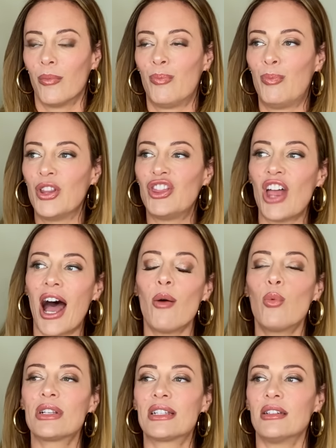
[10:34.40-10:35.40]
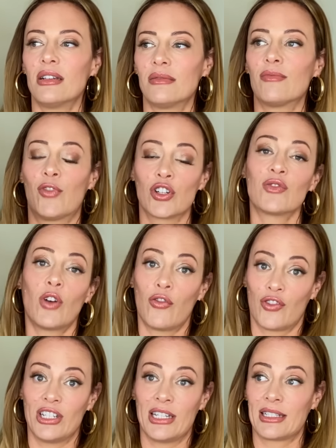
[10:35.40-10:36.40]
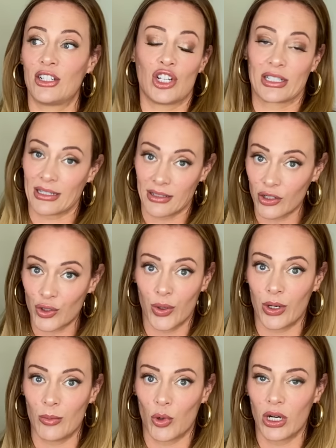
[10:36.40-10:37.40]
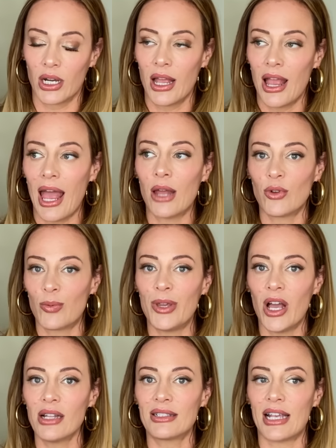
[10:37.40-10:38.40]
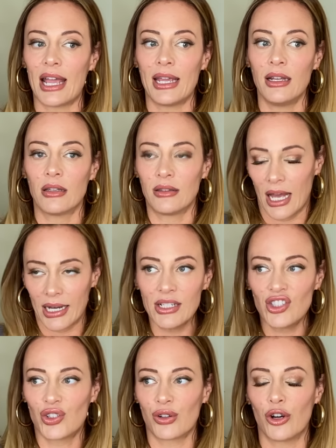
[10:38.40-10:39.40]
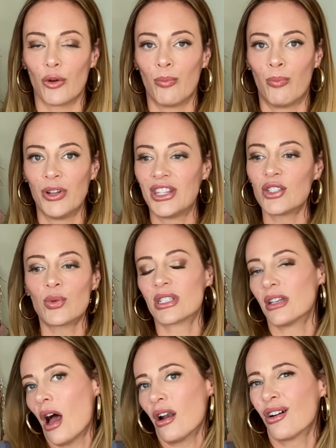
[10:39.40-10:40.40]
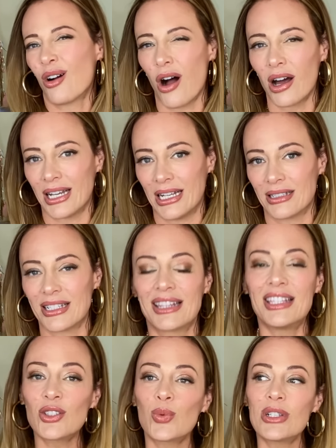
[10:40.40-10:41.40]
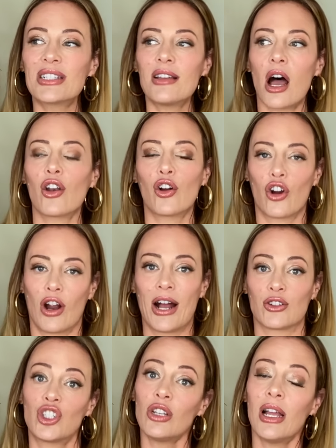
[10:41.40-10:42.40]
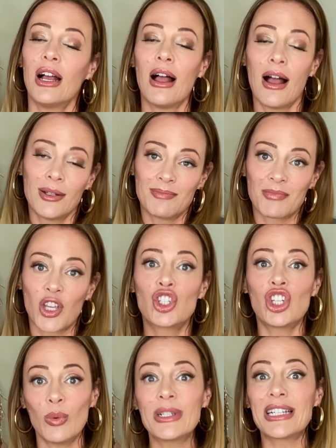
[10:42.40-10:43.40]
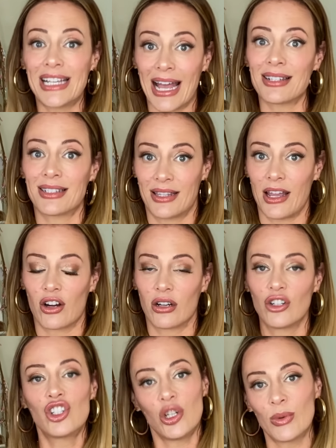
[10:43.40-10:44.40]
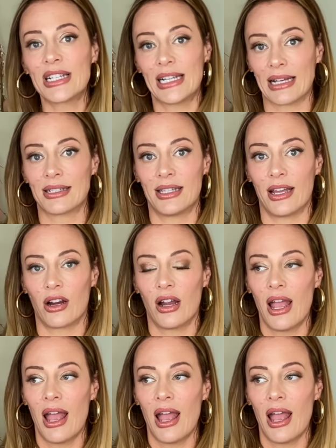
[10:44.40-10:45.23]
But that was, first of all, for the Dixie Chicks, that's not true anymore. And with Beyonce, that is true, but this was not her audience. Like this was not her house. She she was a guest there. She was a guest there.